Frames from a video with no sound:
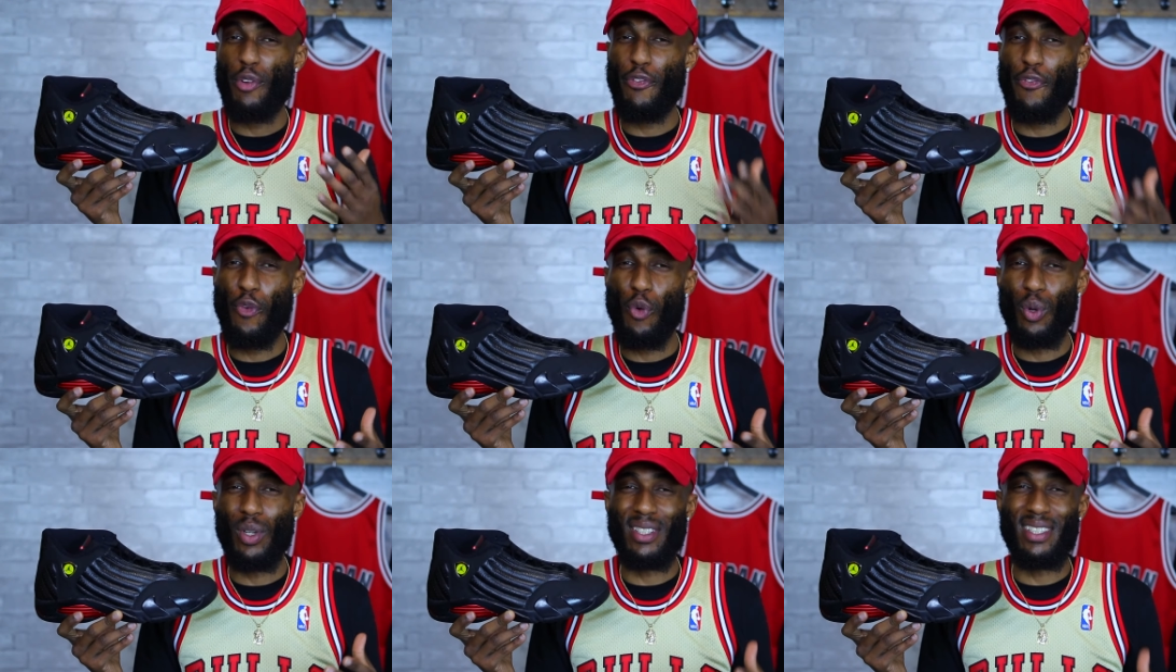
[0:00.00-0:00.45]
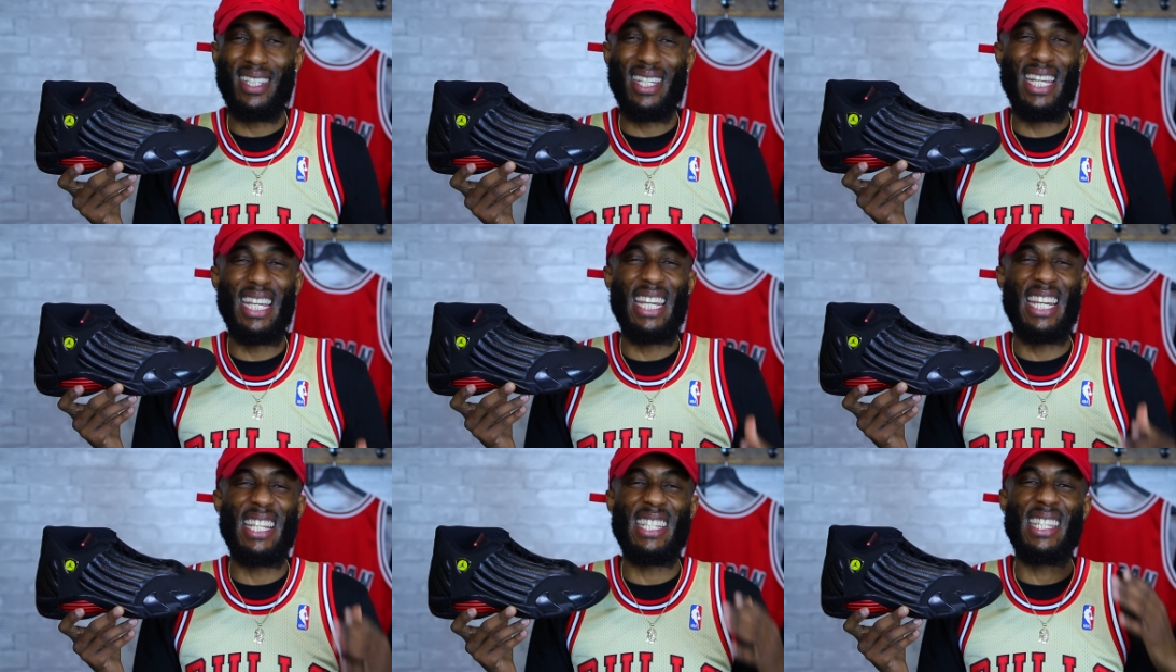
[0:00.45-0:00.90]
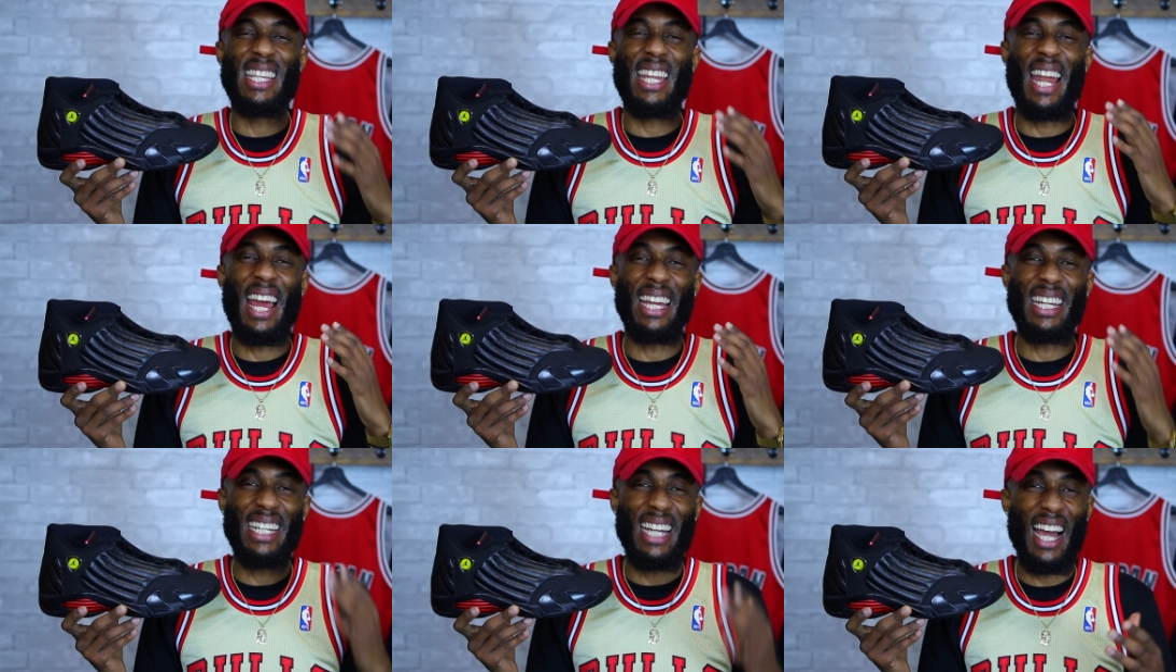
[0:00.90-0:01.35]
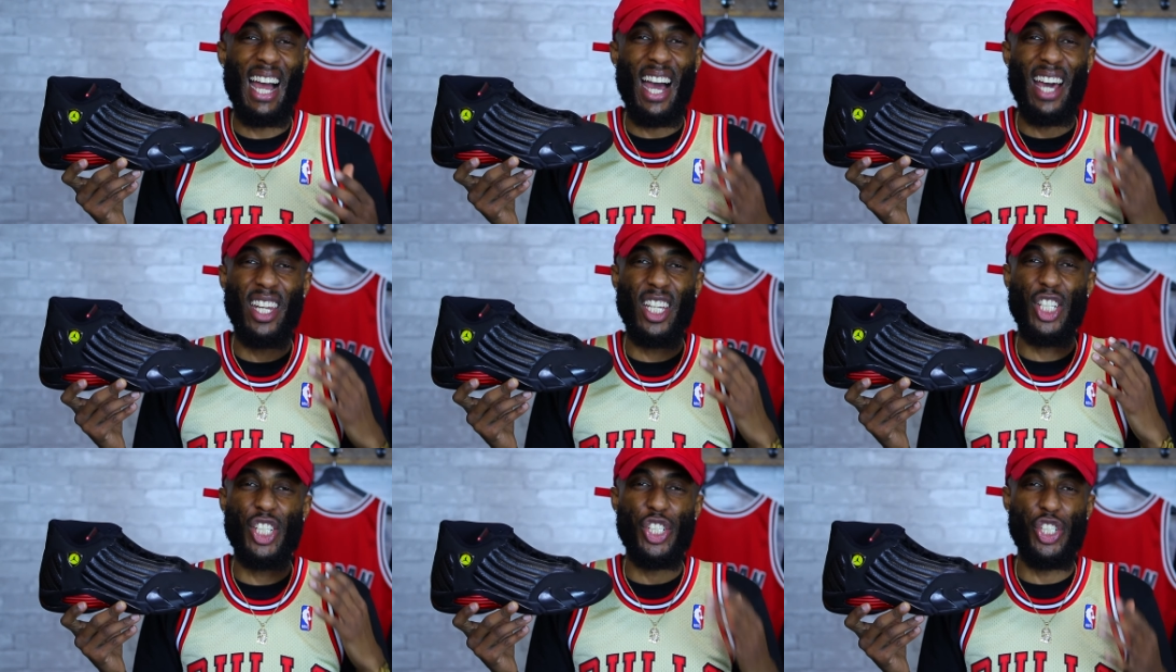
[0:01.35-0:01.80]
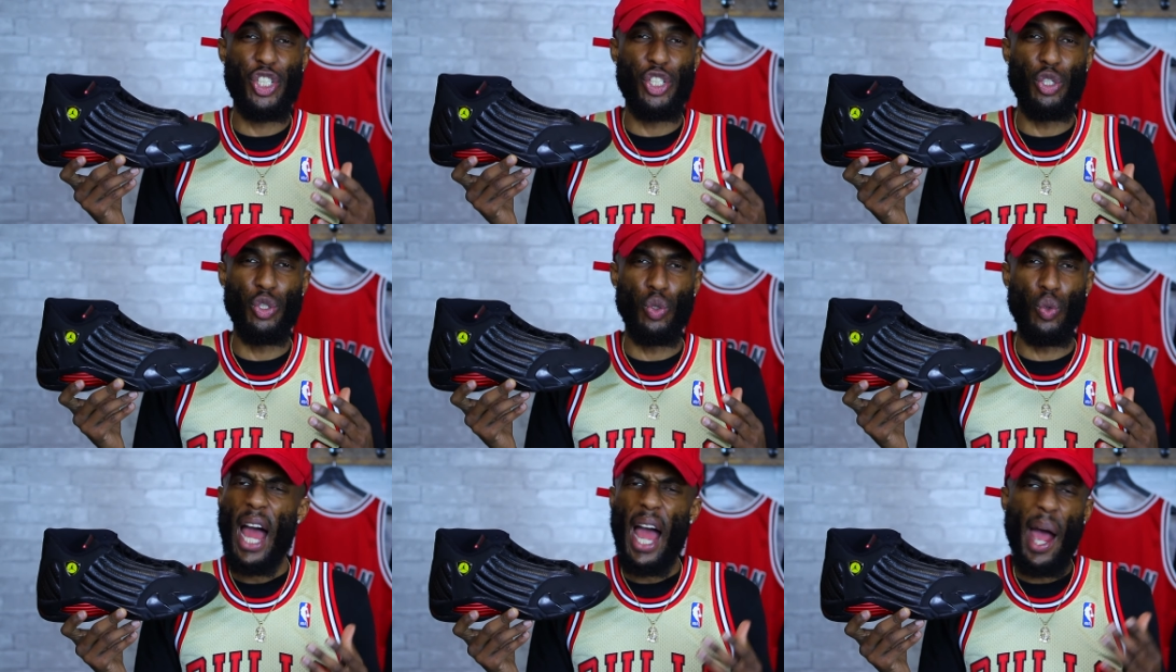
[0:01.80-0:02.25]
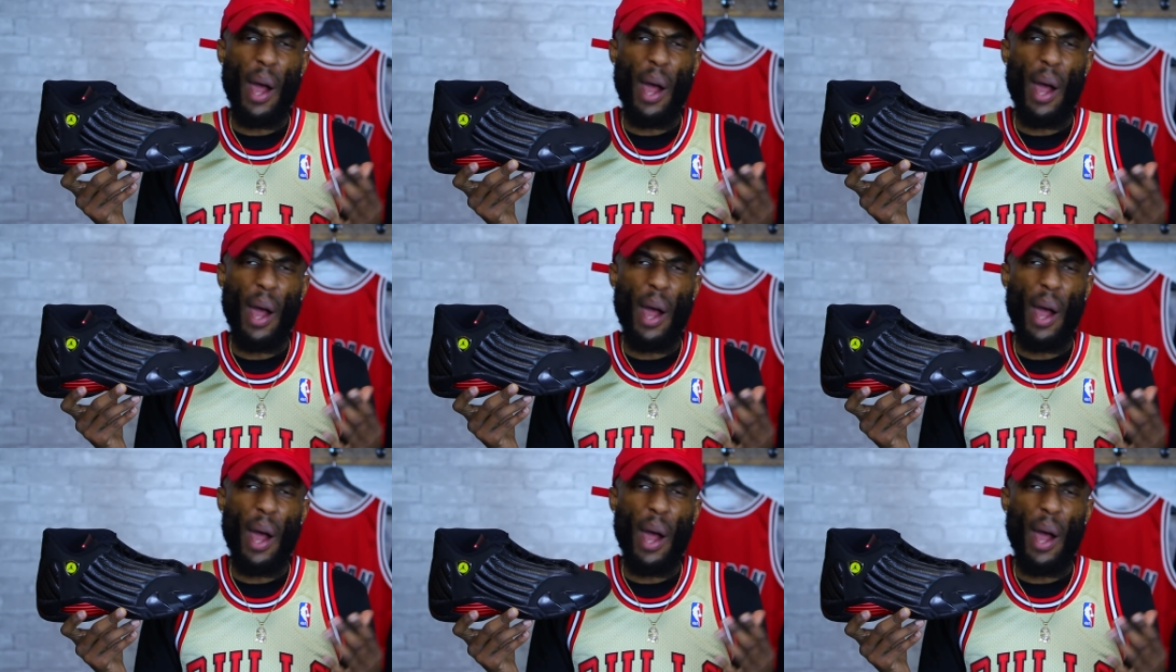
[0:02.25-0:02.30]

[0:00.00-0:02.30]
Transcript: 14 is an iconic shoe.